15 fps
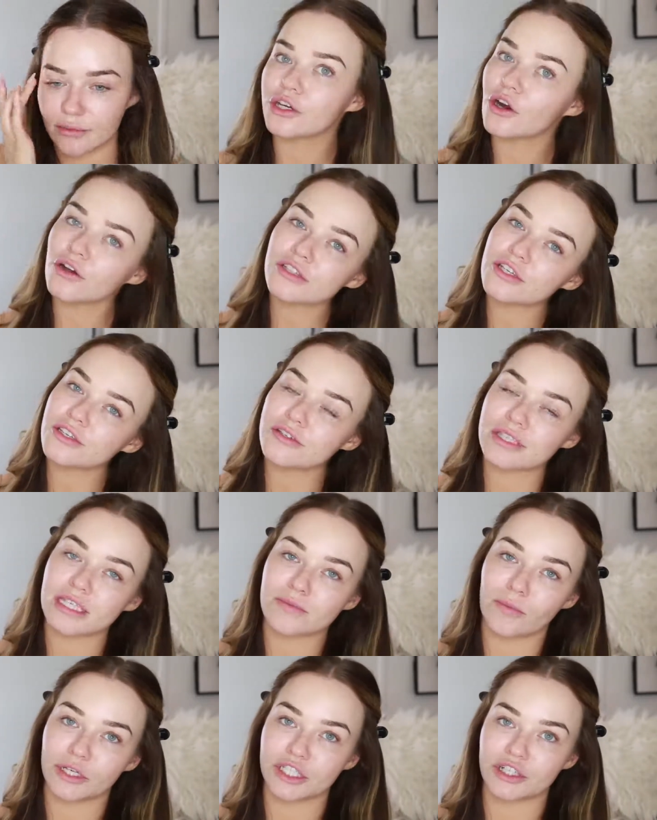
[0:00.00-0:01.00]
You can also use
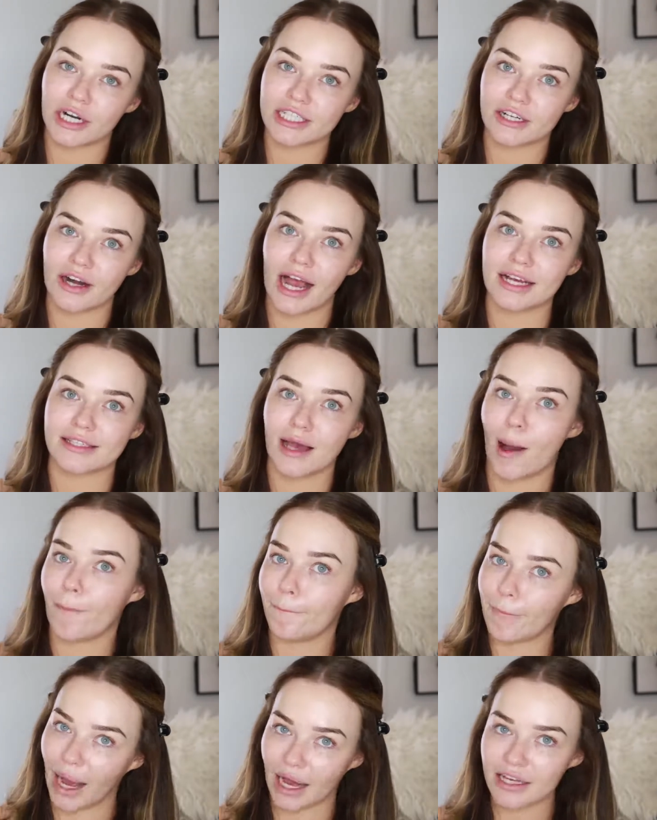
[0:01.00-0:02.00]
this moisturizer as a
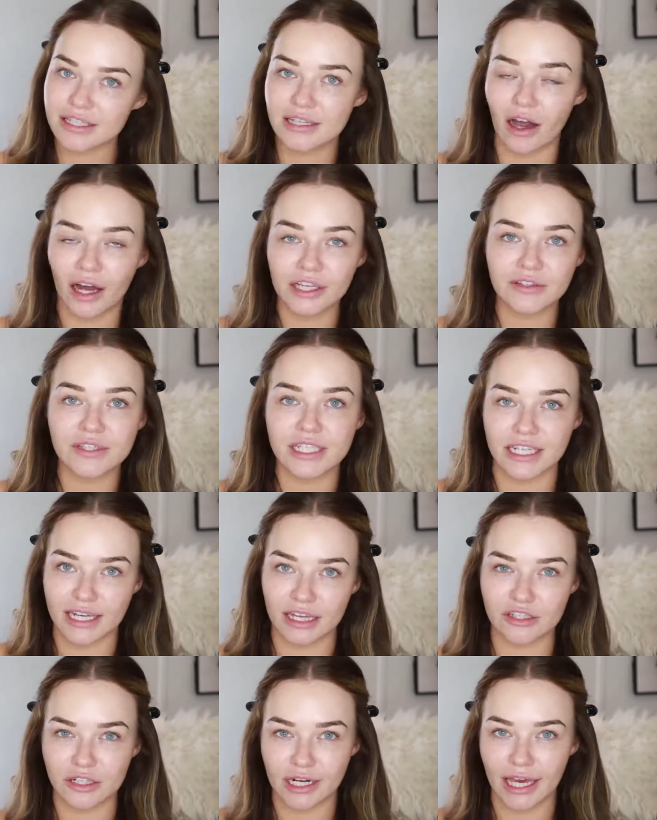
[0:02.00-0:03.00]
mask. I used it
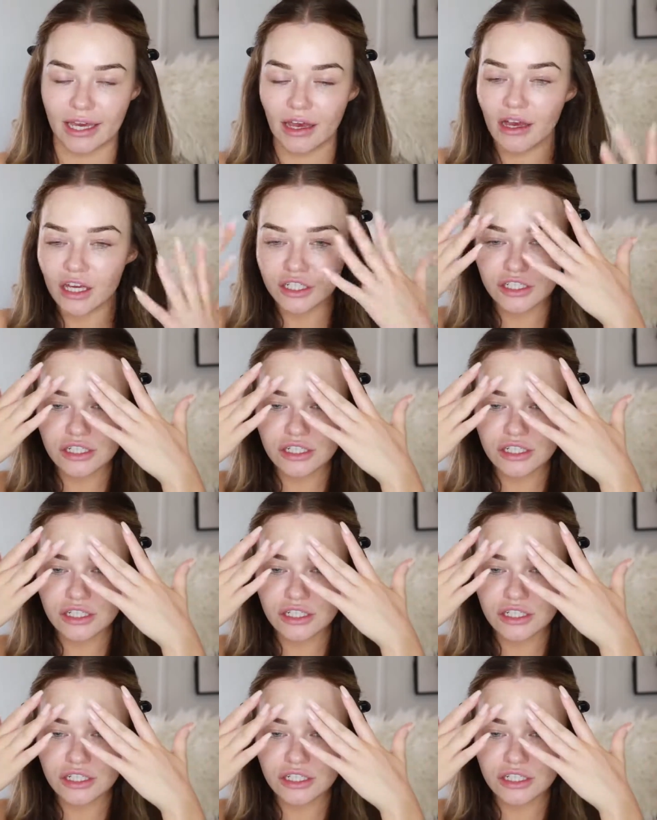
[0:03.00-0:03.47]
yesterday.